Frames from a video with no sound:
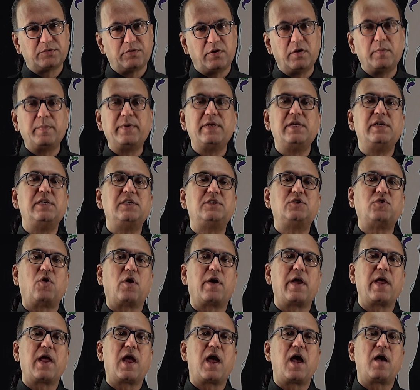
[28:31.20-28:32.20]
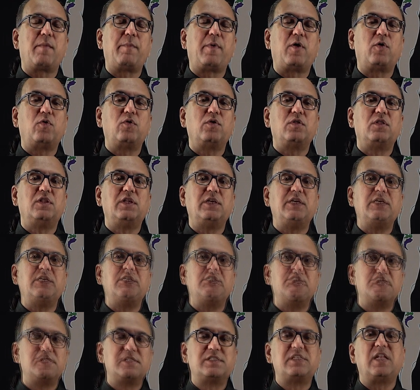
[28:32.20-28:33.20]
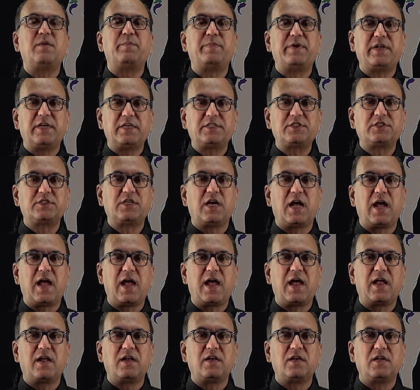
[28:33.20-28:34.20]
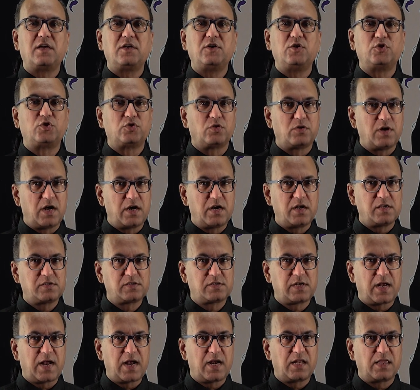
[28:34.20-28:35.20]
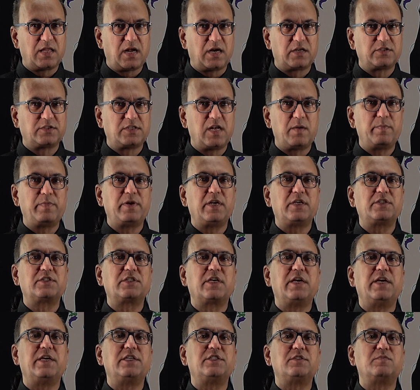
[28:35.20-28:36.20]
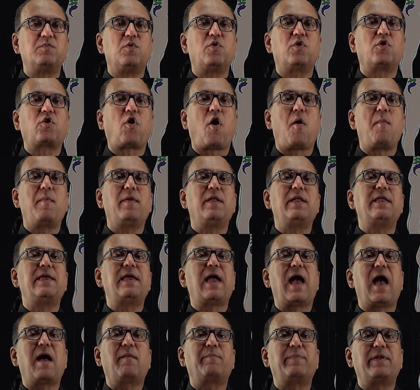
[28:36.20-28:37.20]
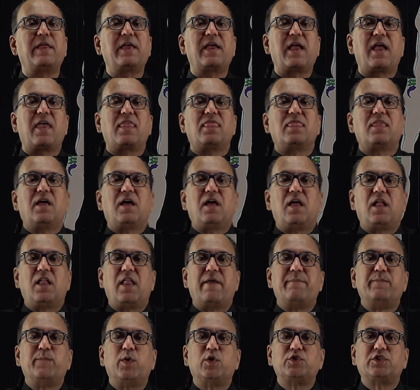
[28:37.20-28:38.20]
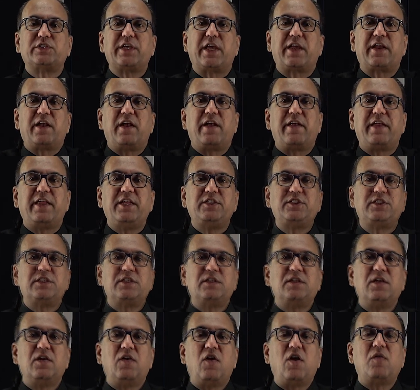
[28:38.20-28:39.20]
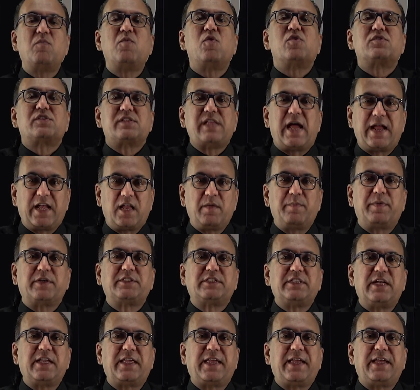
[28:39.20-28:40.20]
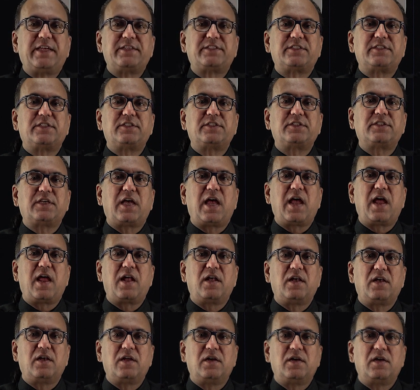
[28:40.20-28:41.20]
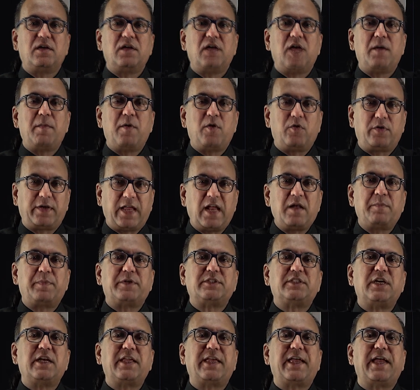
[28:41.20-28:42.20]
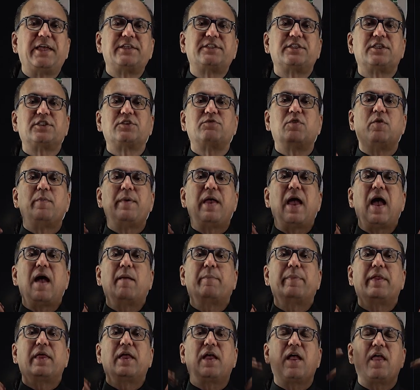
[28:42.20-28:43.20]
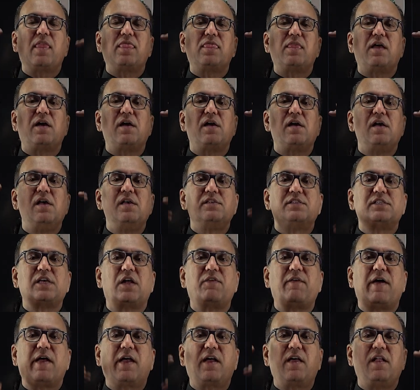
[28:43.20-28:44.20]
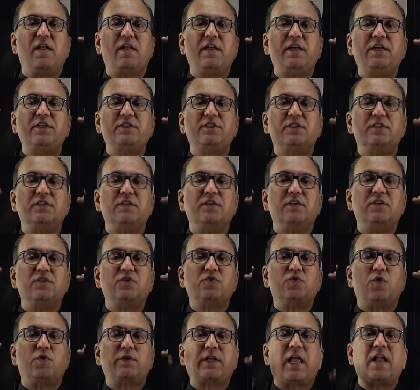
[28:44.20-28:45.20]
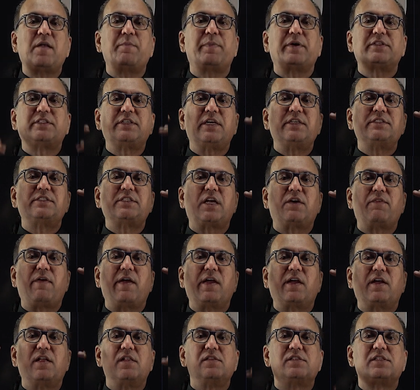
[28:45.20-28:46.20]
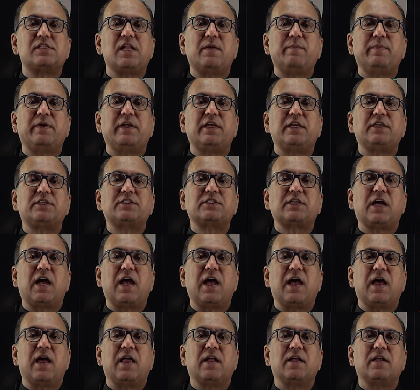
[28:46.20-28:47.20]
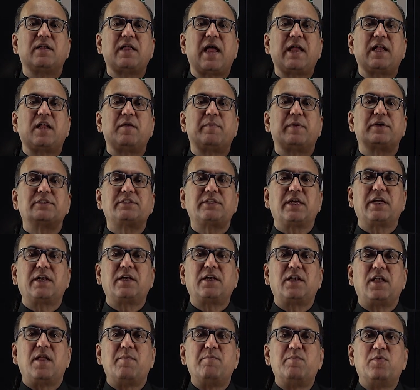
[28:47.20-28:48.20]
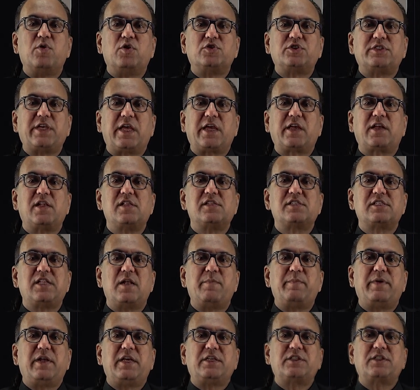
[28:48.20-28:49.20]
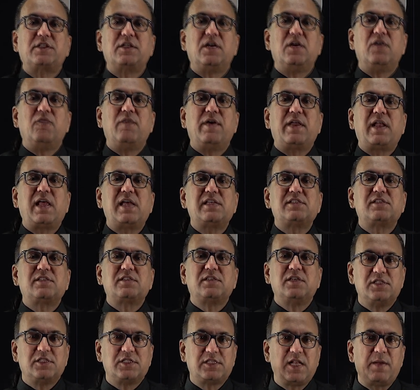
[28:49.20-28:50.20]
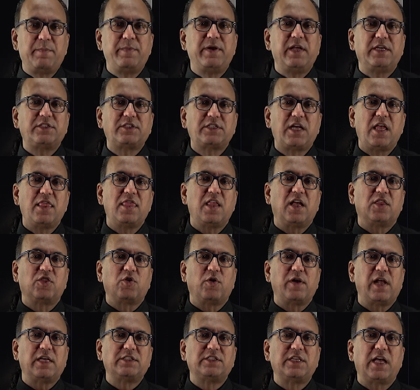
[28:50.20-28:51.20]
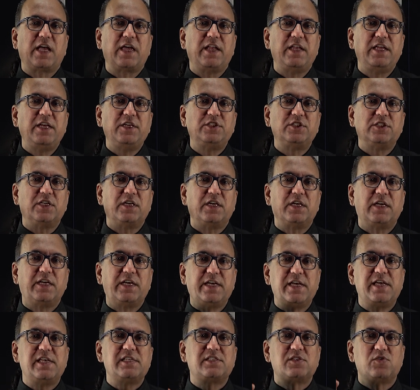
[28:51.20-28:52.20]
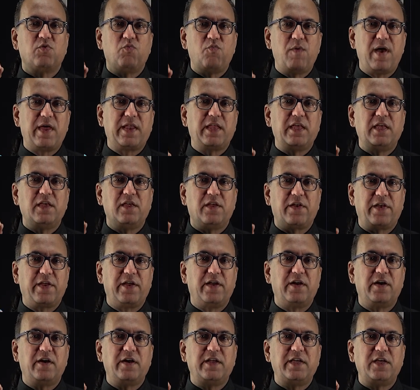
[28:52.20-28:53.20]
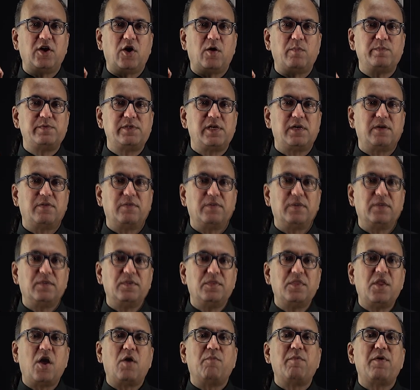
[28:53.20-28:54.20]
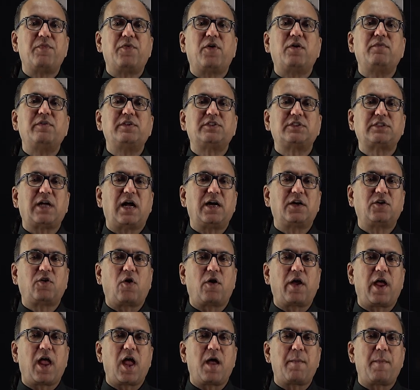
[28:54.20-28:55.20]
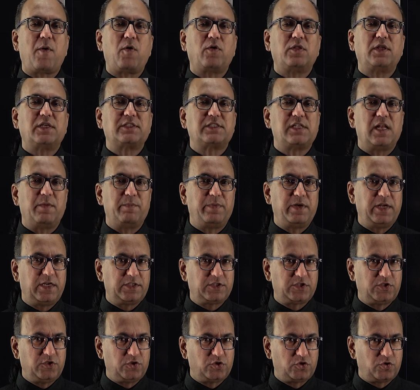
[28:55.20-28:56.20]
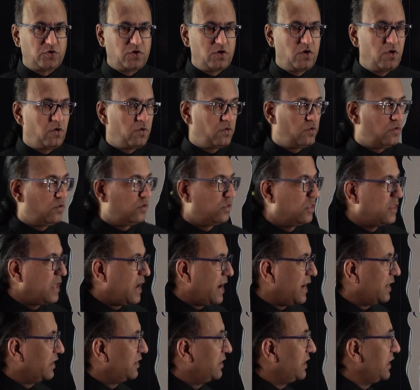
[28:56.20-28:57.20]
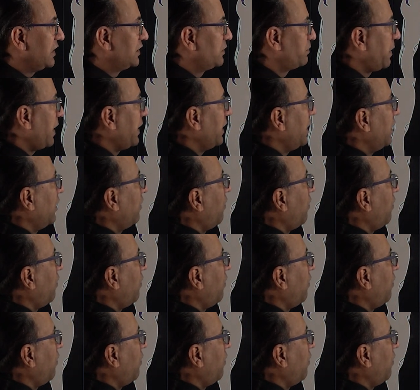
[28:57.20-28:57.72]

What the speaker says: we'll be talking about the slip disc, and you should understand that slip disc is more commonly happening in the lumbosacral region, almost 90% cases, and about 10% cases will be happening in the cervical region. So 10% cervical slip disc and 90% lumbosacral slip disc, whereas slip disc in the thoracic region is very rarely observed. Now, before we start talking about the slip disc, you should know that the spinal